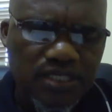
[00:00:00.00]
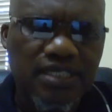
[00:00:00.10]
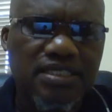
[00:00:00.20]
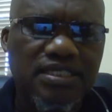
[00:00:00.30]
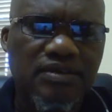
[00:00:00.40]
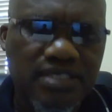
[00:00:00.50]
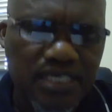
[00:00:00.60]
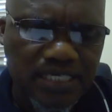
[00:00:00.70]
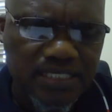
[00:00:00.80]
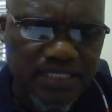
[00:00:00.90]
That is now
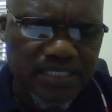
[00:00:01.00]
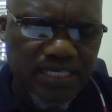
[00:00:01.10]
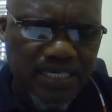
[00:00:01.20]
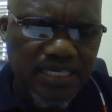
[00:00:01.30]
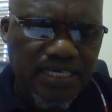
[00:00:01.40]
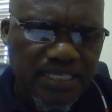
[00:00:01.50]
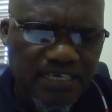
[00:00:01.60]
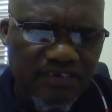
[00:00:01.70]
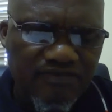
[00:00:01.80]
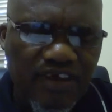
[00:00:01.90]
Section
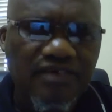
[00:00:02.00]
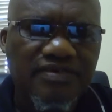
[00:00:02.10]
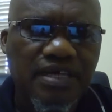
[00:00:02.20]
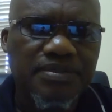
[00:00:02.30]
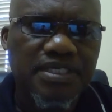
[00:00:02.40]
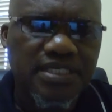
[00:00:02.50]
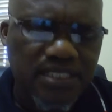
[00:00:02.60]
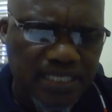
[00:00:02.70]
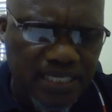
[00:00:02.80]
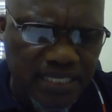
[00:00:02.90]
35,
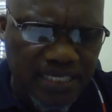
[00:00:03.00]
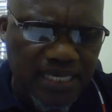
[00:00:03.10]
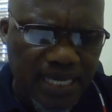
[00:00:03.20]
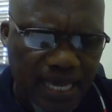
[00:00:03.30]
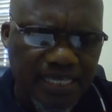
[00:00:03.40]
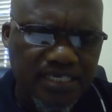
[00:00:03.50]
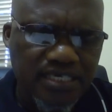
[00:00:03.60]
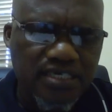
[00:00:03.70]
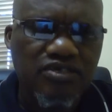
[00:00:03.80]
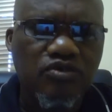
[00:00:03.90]
subsection
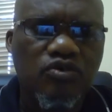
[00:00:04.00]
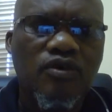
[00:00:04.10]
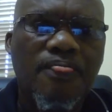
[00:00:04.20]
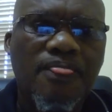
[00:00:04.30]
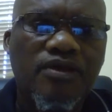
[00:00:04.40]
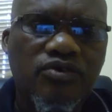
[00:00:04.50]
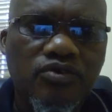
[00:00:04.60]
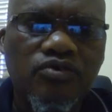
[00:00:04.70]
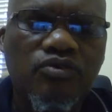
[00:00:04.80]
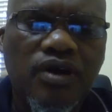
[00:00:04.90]
3H. So
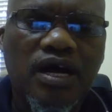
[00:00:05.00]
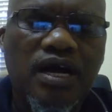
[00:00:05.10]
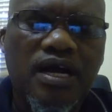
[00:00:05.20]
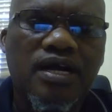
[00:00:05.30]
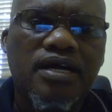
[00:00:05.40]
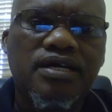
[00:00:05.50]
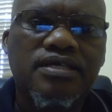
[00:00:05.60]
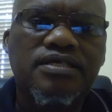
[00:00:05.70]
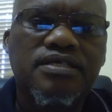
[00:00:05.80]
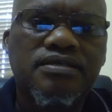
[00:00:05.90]
you are
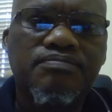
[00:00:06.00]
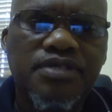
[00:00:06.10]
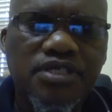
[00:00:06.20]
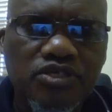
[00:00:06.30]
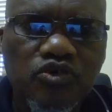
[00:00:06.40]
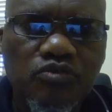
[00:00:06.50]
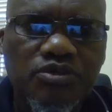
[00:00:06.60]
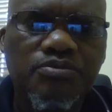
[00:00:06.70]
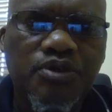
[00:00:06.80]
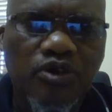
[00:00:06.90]

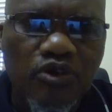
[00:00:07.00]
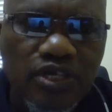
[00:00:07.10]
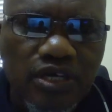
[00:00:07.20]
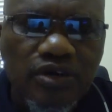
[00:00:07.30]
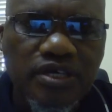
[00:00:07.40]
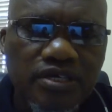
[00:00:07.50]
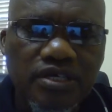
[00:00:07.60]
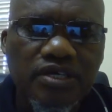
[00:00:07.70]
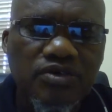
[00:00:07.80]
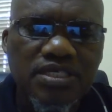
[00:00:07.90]
presumed to be
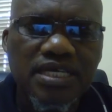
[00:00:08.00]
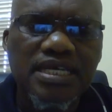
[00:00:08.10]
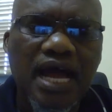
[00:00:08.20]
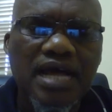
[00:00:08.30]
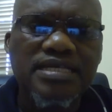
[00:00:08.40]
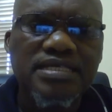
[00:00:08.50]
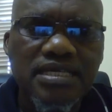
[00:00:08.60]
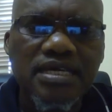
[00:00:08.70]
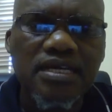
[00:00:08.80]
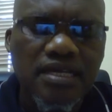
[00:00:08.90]
innocent
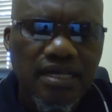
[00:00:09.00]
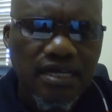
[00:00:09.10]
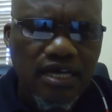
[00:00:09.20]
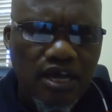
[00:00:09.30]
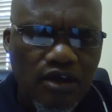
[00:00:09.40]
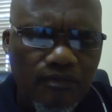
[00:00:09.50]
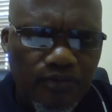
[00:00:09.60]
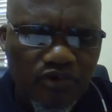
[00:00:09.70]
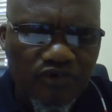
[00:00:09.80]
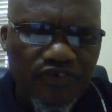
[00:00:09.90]
until
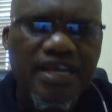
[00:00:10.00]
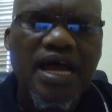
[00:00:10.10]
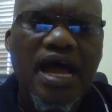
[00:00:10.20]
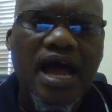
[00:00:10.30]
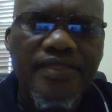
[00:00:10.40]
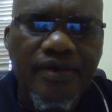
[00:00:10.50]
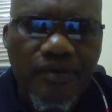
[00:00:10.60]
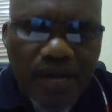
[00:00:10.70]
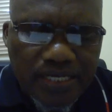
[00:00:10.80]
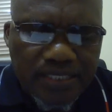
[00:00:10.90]
proven
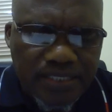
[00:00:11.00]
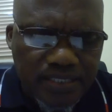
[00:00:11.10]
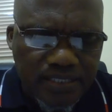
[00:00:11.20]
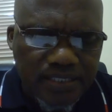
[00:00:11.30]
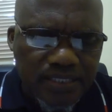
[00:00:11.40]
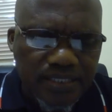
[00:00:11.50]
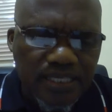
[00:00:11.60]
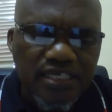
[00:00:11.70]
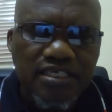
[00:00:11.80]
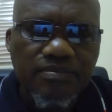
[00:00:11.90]
otherwise.
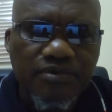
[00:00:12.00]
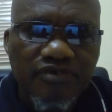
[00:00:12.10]
That is